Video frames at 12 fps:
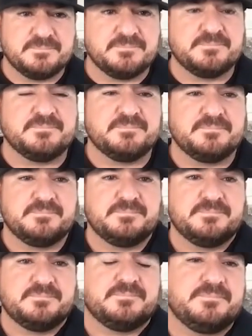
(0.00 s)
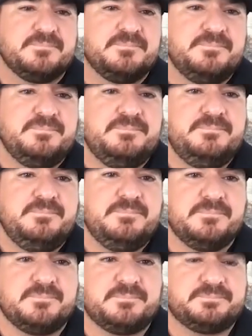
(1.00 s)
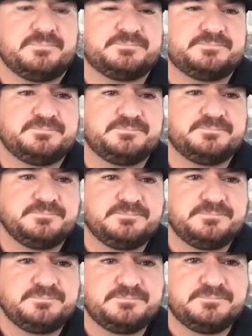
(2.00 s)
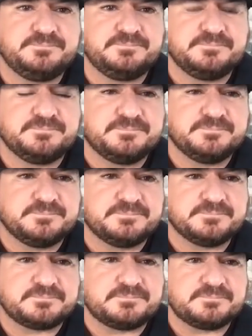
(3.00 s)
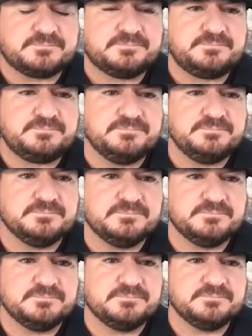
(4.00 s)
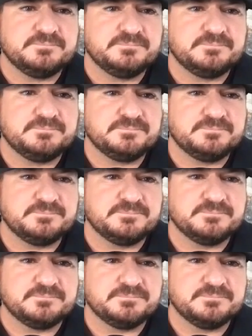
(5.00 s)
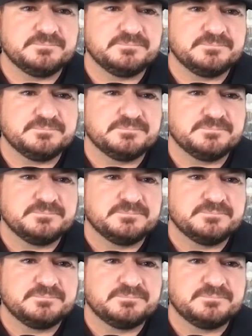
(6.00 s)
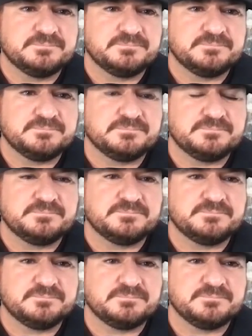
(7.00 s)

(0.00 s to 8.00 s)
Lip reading: (not speaking)